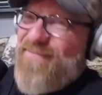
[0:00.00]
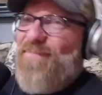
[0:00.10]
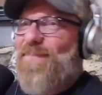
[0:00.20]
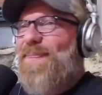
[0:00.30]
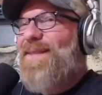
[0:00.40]
that
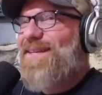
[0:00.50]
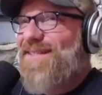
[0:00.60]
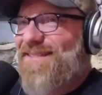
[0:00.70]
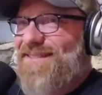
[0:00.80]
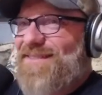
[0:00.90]
show apart
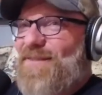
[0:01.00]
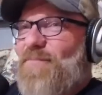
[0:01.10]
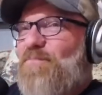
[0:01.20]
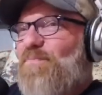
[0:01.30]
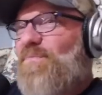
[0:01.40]
and say,
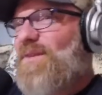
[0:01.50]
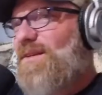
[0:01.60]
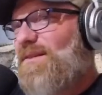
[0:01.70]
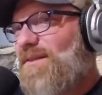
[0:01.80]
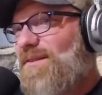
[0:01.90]

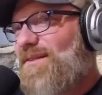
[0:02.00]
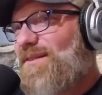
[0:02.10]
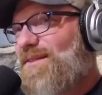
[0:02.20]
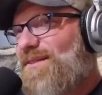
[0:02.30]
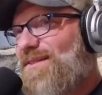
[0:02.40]
we're
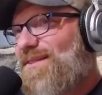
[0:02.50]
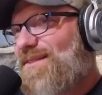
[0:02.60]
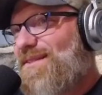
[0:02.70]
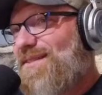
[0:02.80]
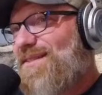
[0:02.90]
gonna
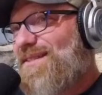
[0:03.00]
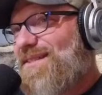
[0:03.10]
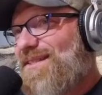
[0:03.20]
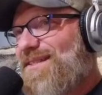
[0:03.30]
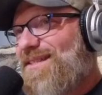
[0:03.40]

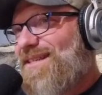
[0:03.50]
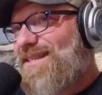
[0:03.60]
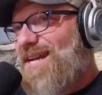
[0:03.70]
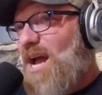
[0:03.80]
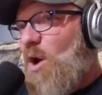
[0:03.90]
condone
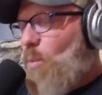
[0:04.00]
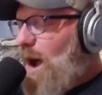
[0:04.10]
domestic violence.